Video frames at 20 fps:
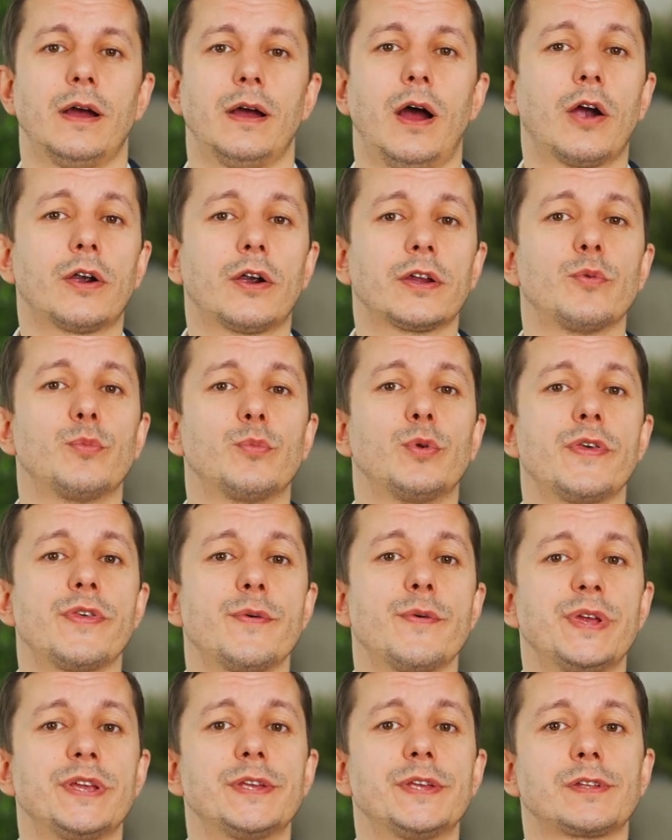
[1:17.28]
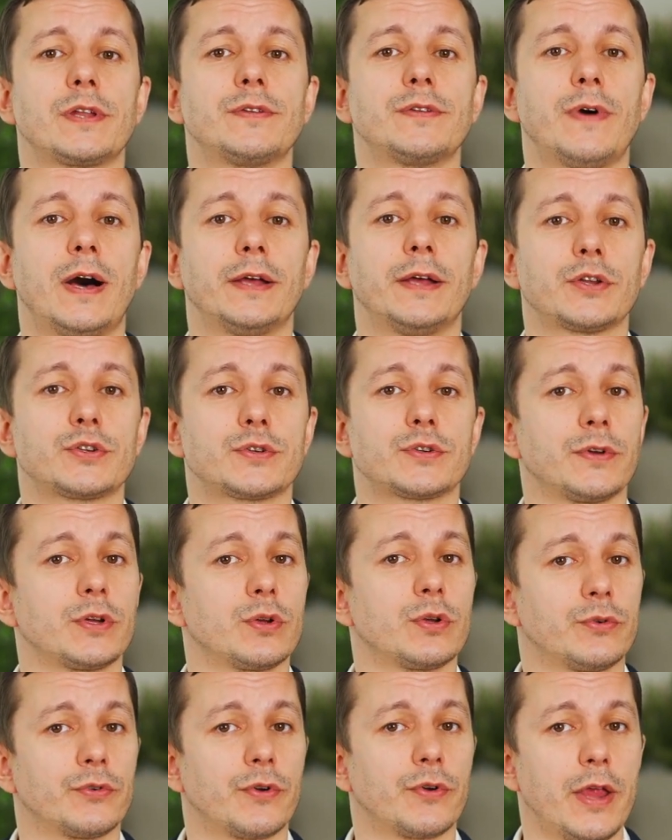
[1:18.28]
Arguably, the biggest advantage of a
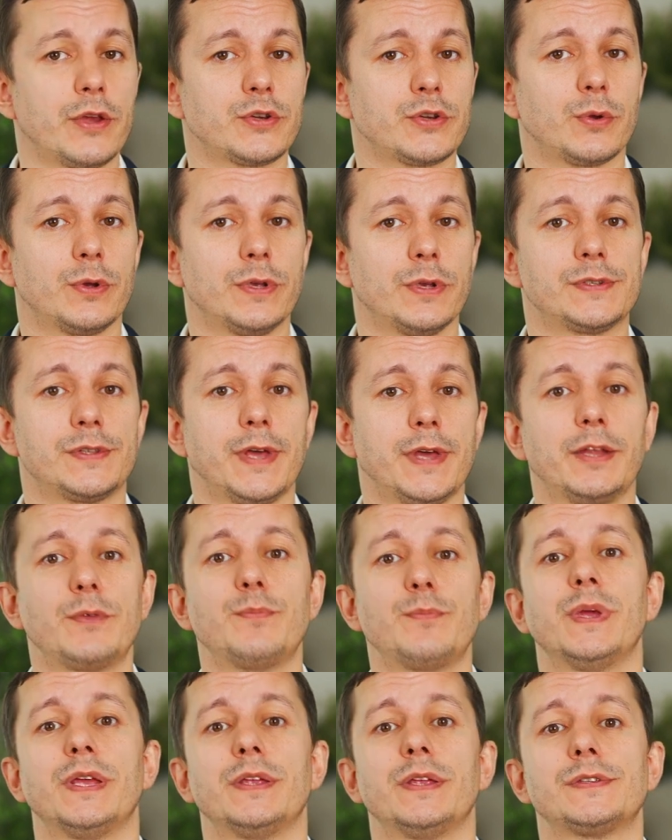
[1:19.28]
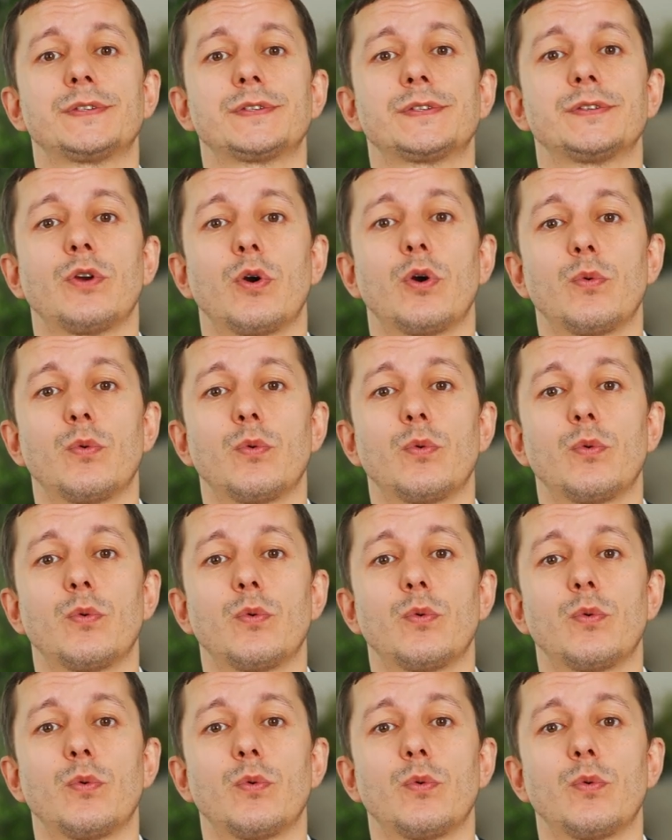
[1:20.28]
good ratio is that it means your